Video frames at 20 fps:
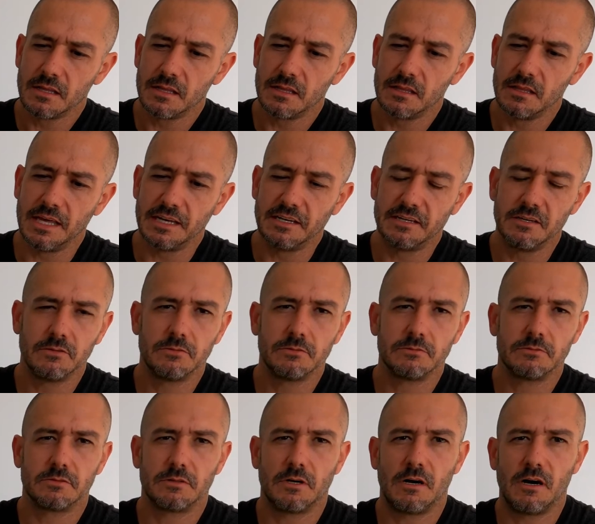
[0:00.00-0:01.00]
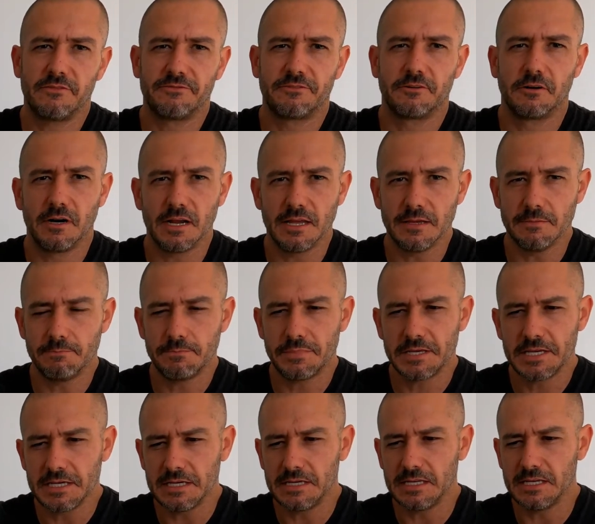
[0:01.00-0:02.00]
They don't offer a
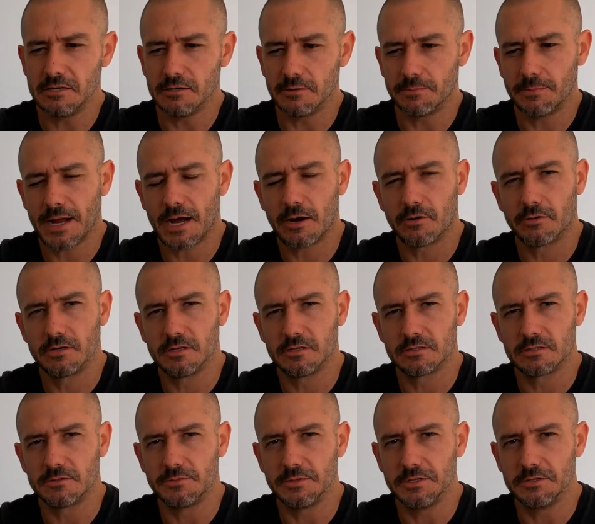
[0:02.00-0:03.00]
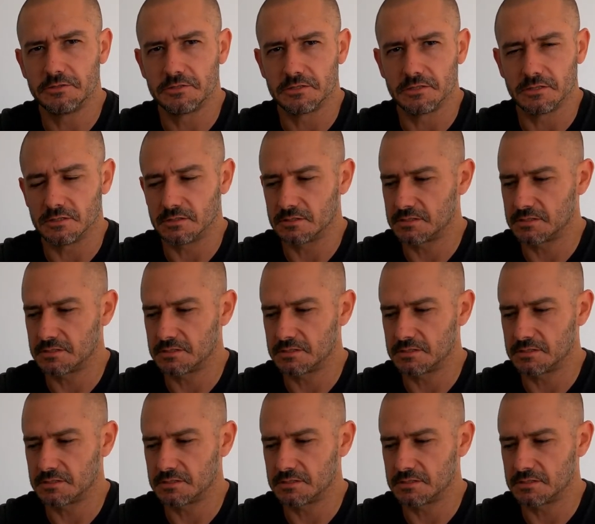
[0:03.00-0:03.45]
PD or power distribution,